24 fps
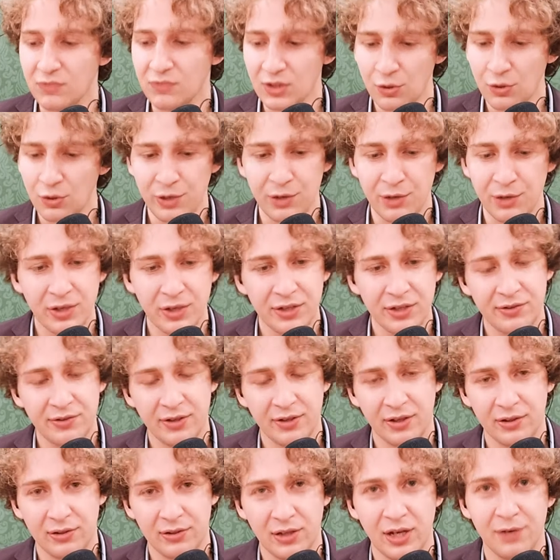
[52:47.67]
We would
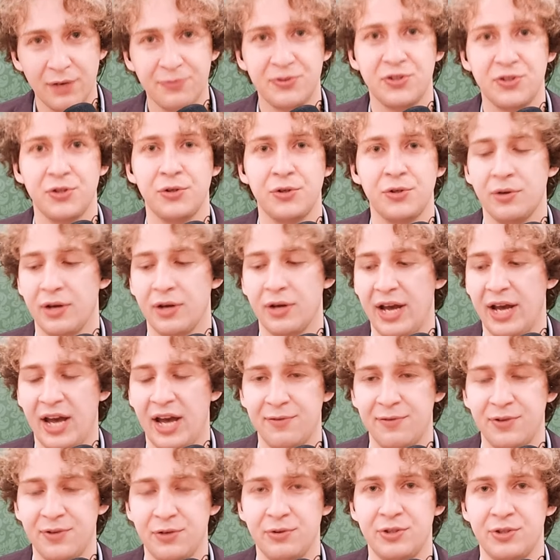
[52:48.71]
love to
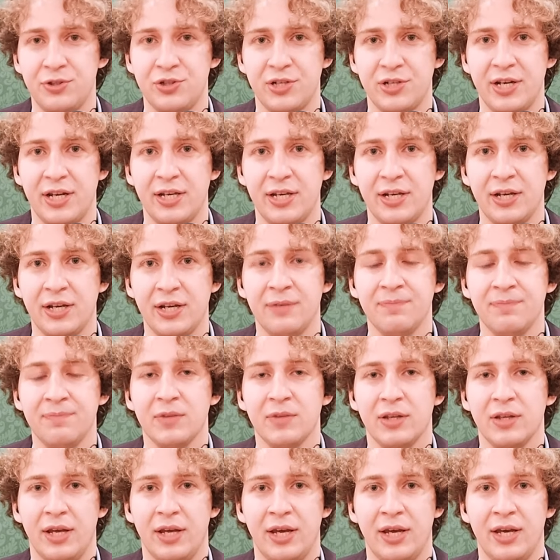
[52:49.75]
have you in China,
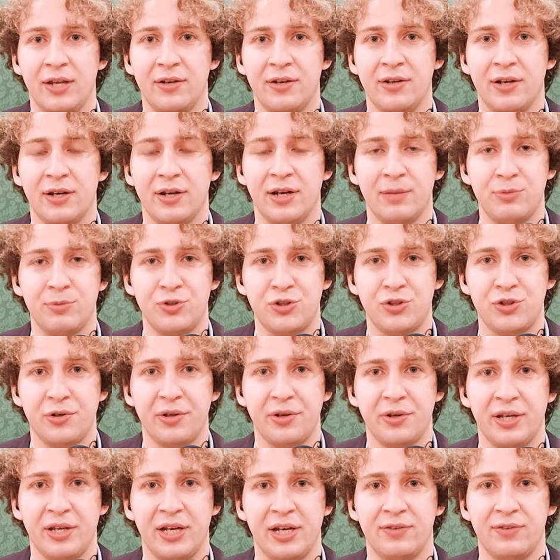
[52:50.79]
and uh, I'm sure
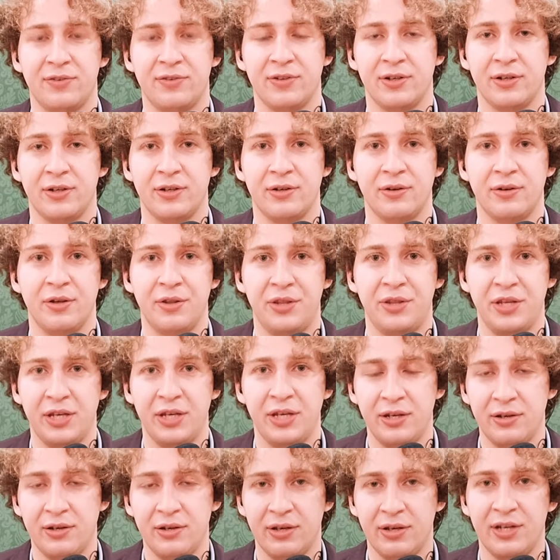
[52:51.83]
that uh,
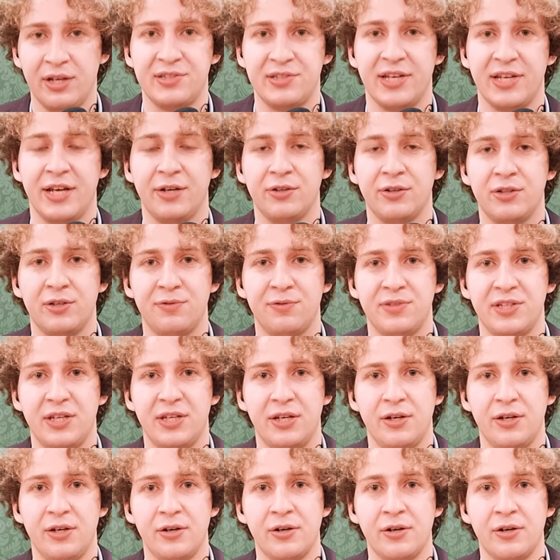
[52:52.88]
the executives
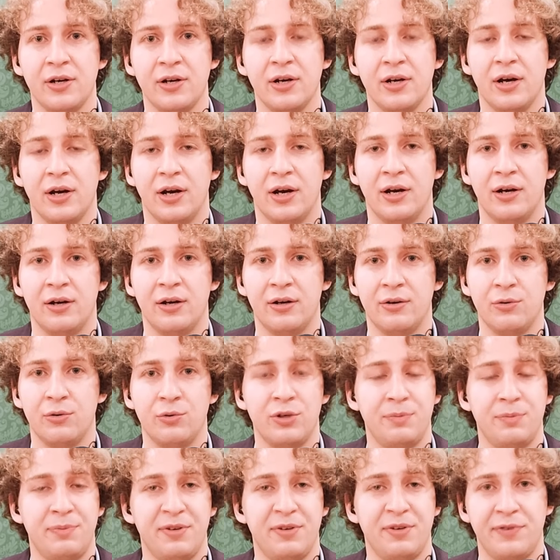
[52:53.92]
here uh,
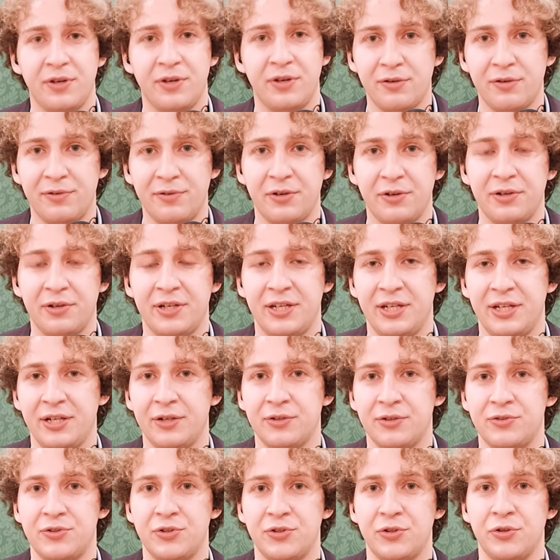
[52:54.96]
would be very, very eager
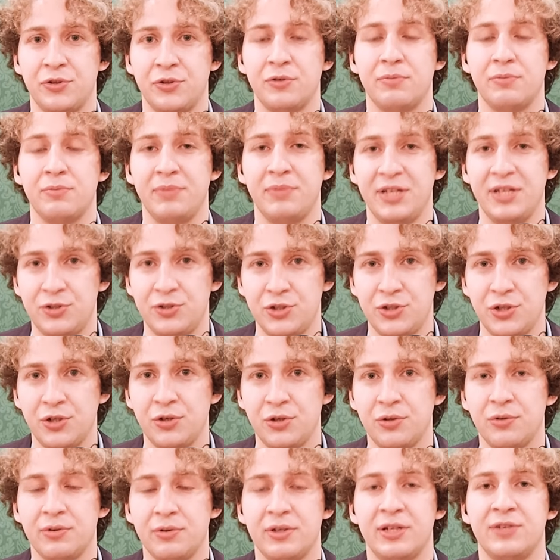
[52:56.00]
to meet
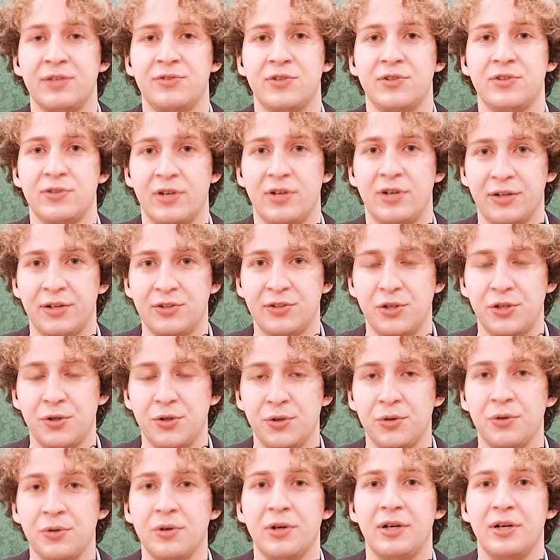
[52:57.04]
you and to talk to
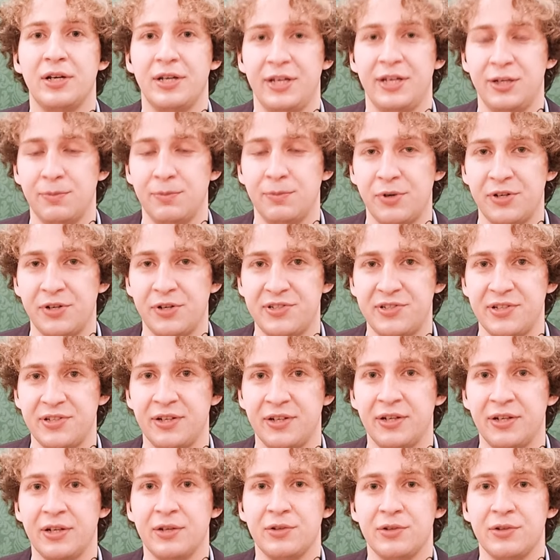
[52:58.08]
you in person.